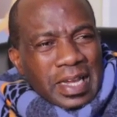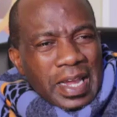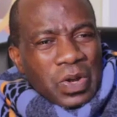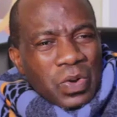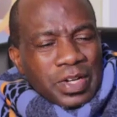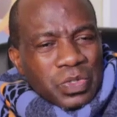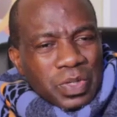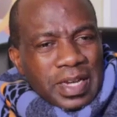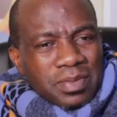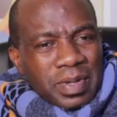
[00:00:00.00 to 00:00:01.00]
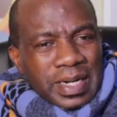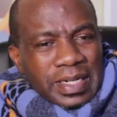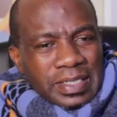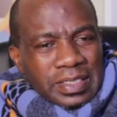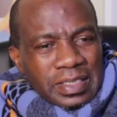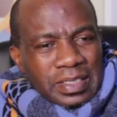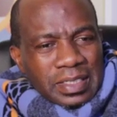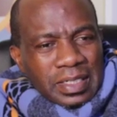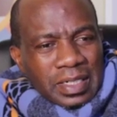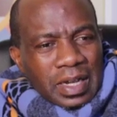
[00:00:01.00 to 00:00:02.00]
in order to get married,
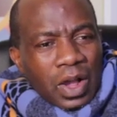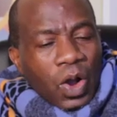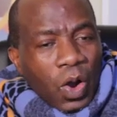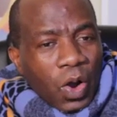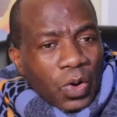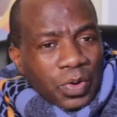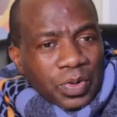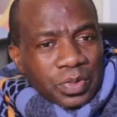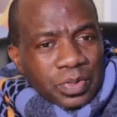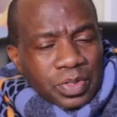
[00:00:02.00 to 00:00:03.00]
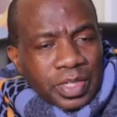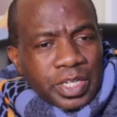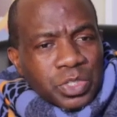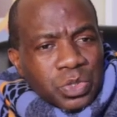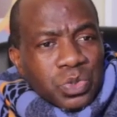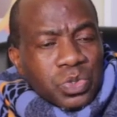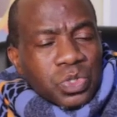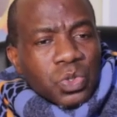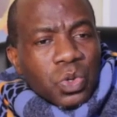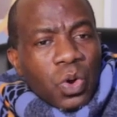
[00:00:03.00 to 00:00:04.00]
or they
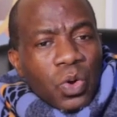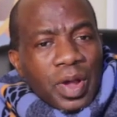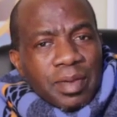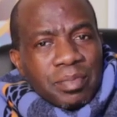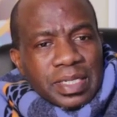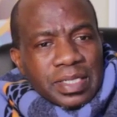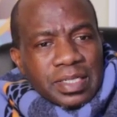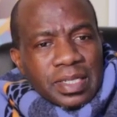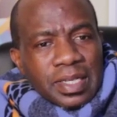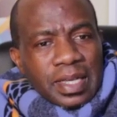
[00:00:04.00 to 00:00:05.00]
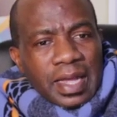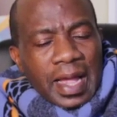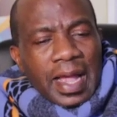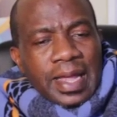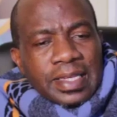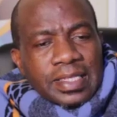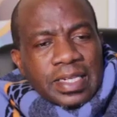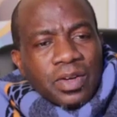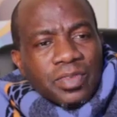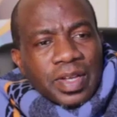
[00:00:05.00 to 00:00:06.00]
choose to cohabit
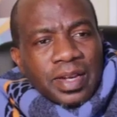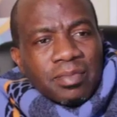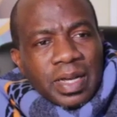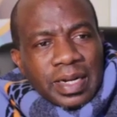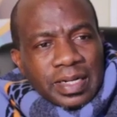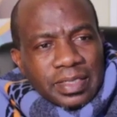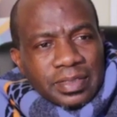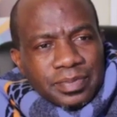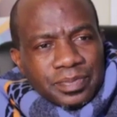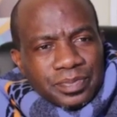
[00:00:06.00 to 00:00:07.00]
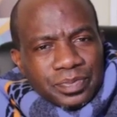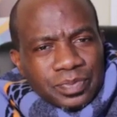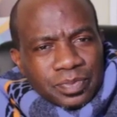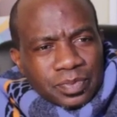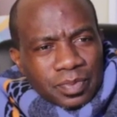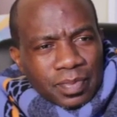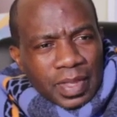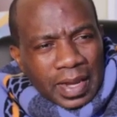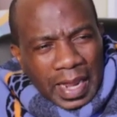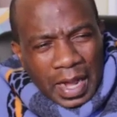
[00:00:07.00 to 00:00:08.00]
instead of getting married.
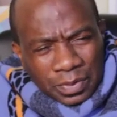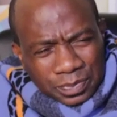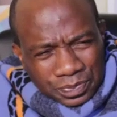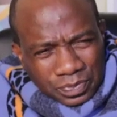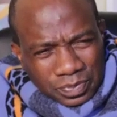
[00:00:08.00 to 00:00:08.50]
Now,